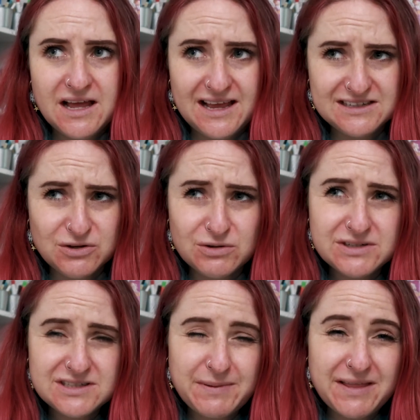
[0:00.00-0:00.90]
it's not
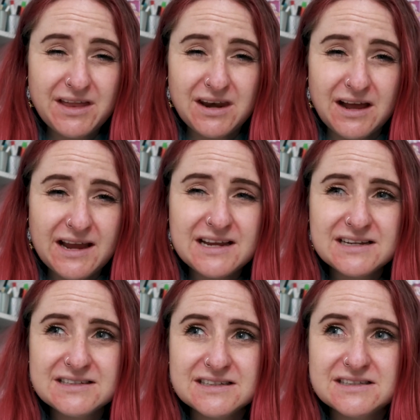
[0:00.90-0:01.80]
just about the
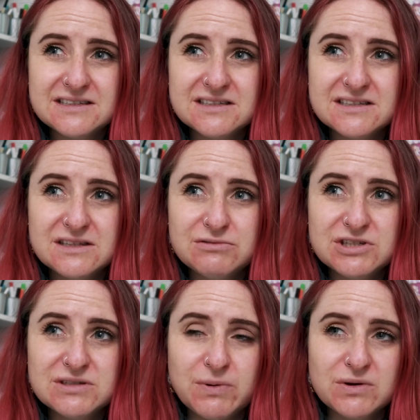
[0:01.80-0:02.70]
likes, it's just the
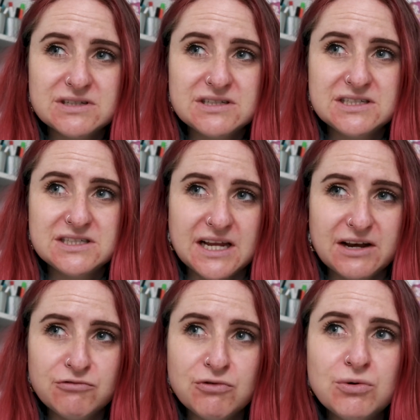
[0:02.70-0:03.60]
response in
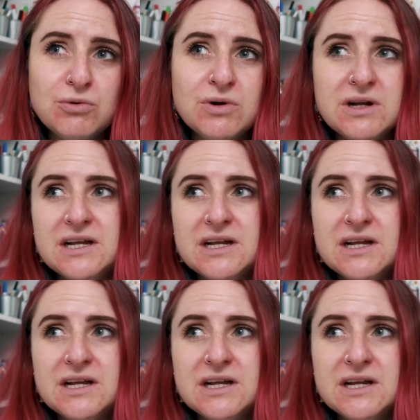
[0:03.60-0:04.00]
general.